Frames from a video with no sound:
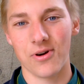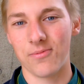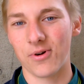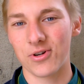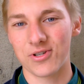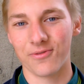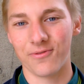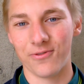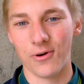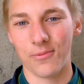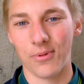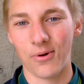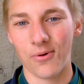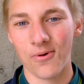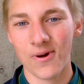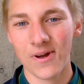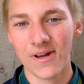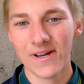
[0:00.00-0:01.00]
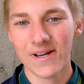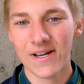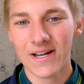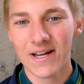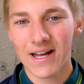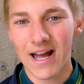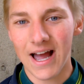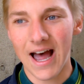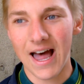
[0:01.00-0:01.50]
watching football.
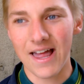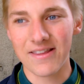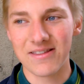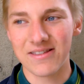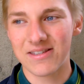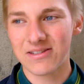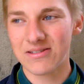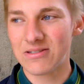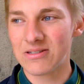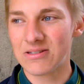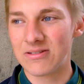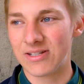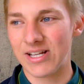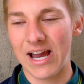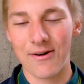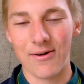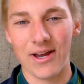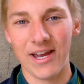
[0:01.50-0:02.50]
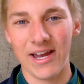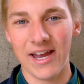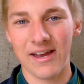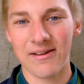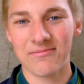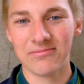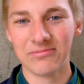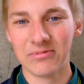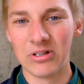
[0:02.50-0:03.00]
And today we're
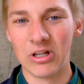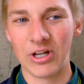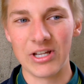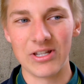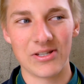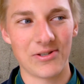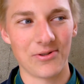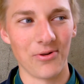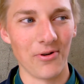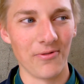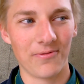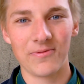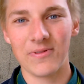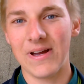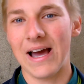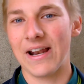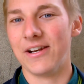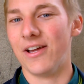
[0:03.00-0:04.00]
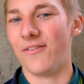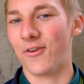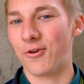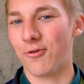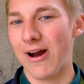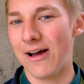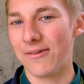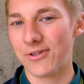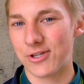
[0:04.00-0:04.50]
here looking to sort of add another
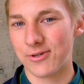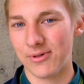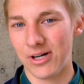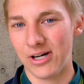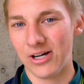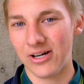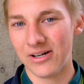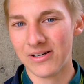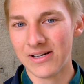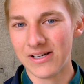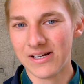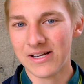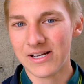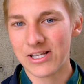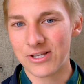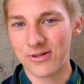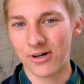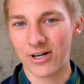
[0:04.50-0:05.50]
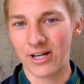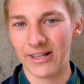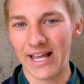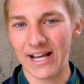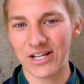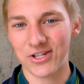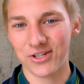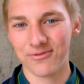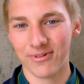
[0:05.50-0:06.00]
ground to our
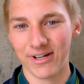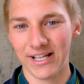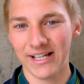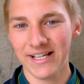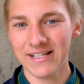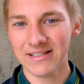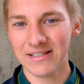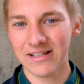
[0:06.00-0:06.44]
collection, really.